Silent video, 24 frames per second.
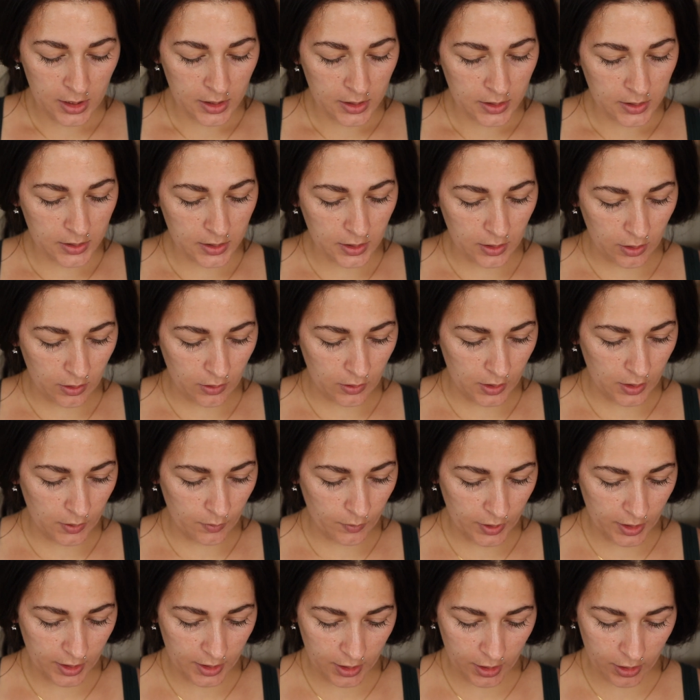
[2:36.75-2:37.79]
So
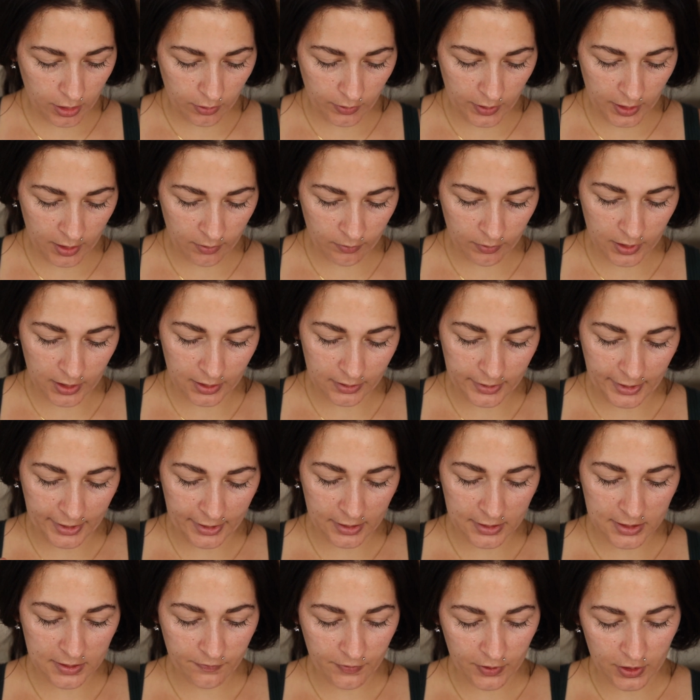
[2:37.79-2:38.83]
we're gonna go in with the
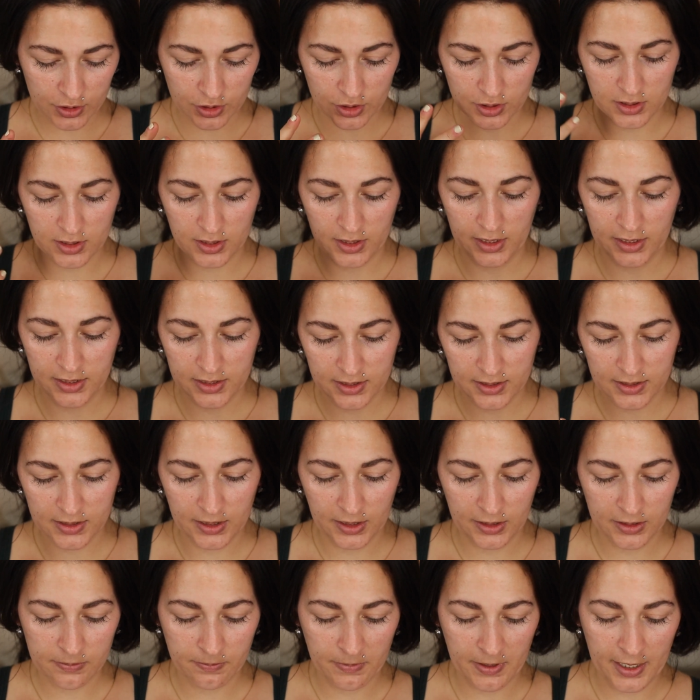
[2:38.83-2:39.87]
lightest first, just in case it
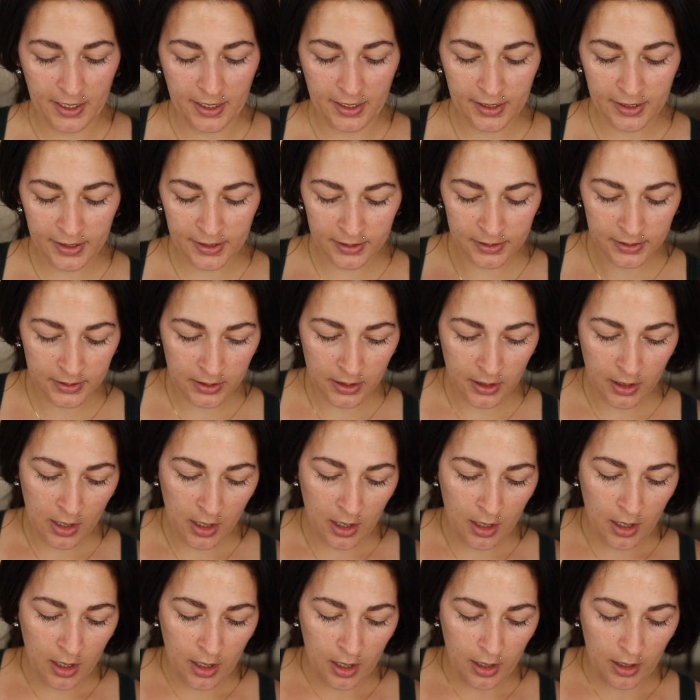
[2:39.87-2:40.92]
stains my eyes.
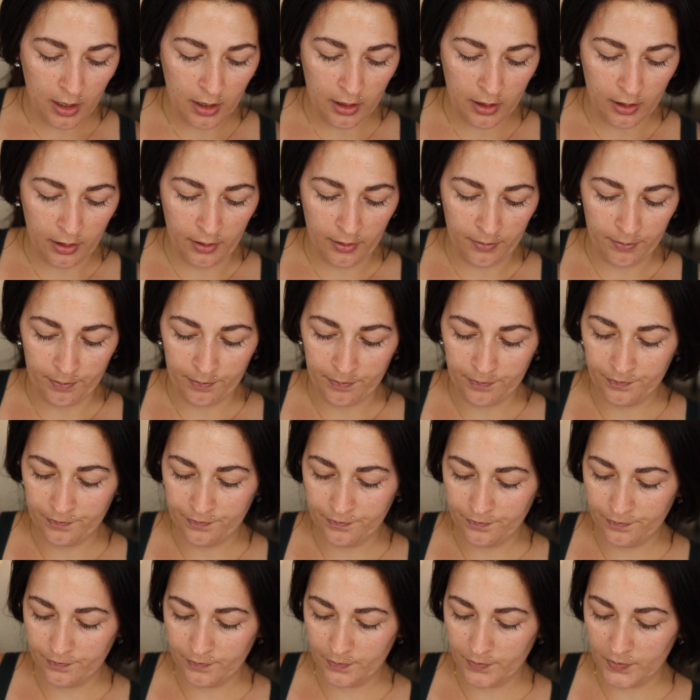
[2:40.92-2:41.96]

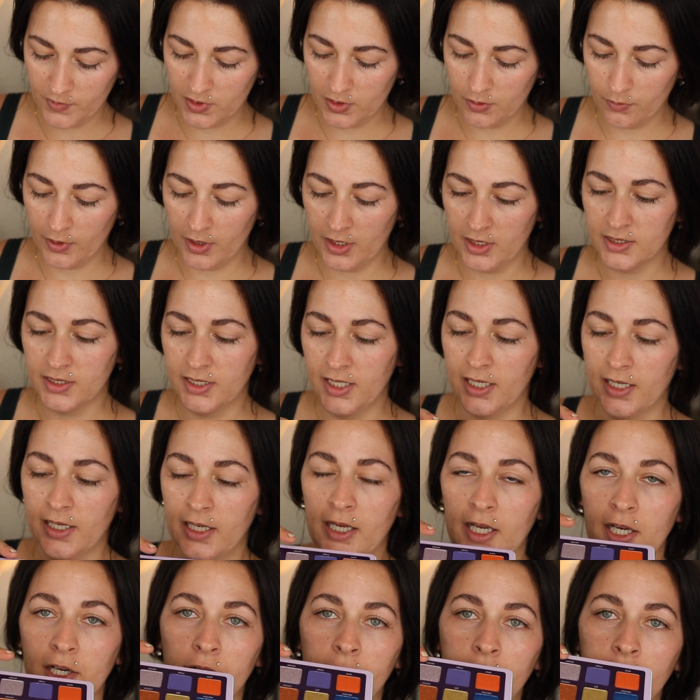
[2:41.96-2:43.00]
So we're gonna
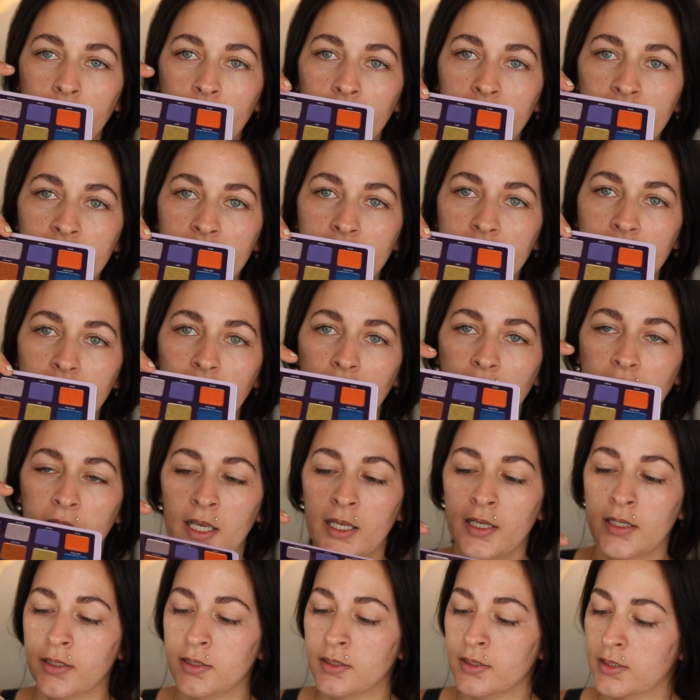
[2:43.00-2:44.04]
take Aerialist
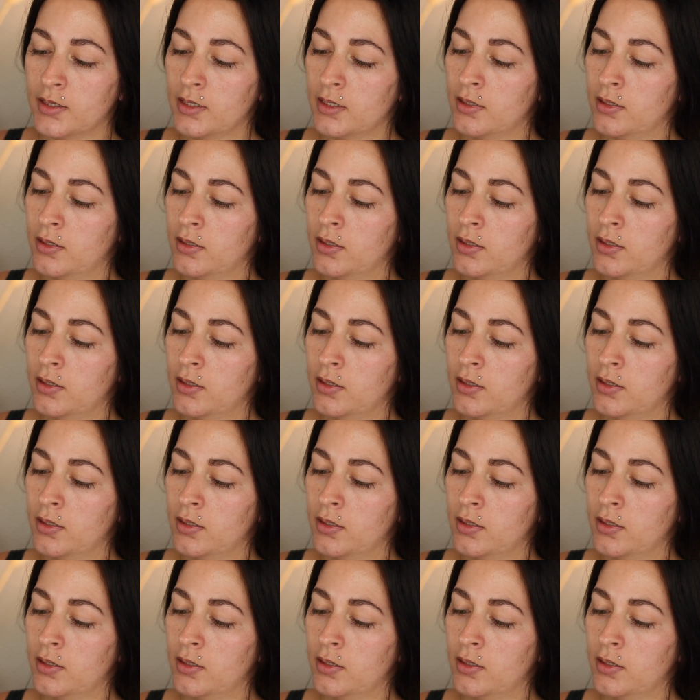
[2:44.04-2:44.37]
and